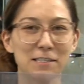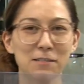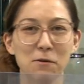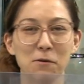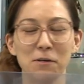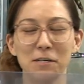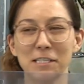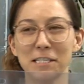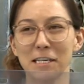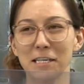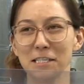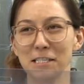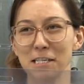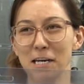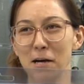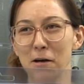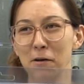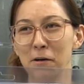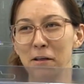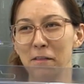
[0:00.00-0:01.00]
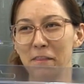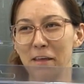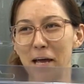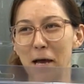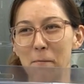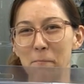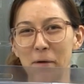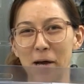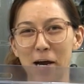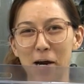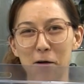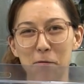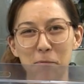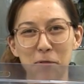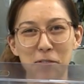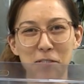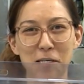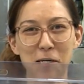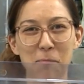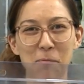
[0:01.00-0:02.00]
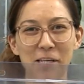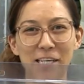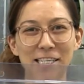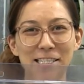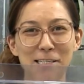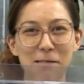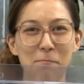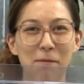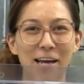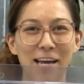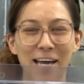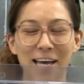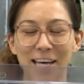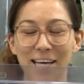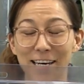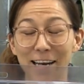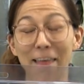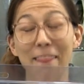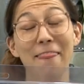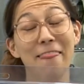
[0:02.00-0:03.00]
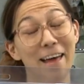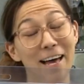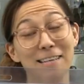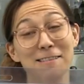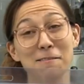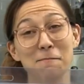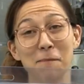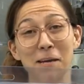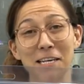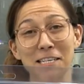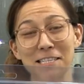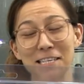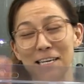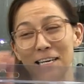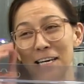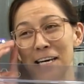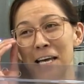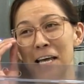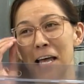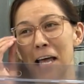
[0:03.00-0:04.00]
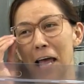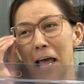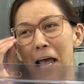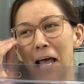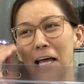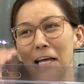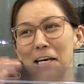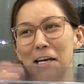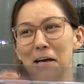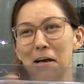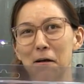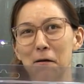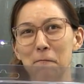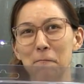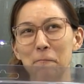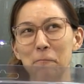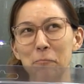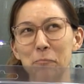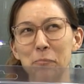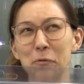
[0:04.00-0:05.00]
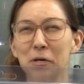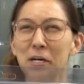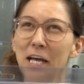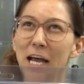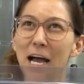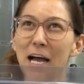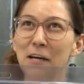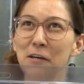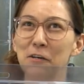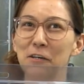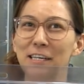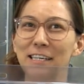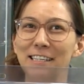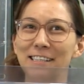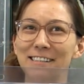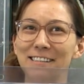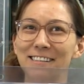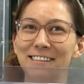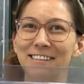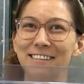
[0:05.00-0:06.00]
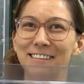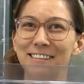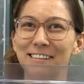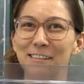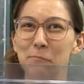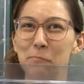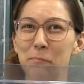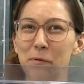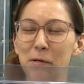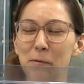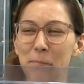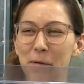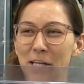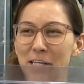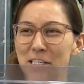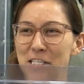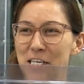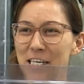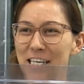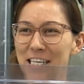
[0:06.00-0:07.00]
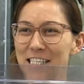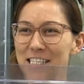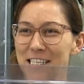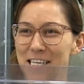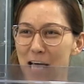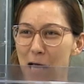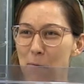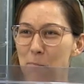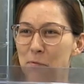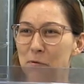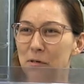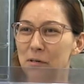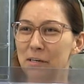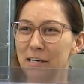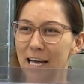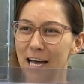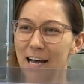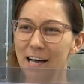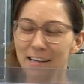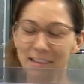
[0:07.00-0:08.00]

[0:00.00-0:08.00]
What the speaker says: score a touchdown, the Empire music plays in my head. That's amazing and pretty accurate. Bill Belichick is the Emperor, yeah,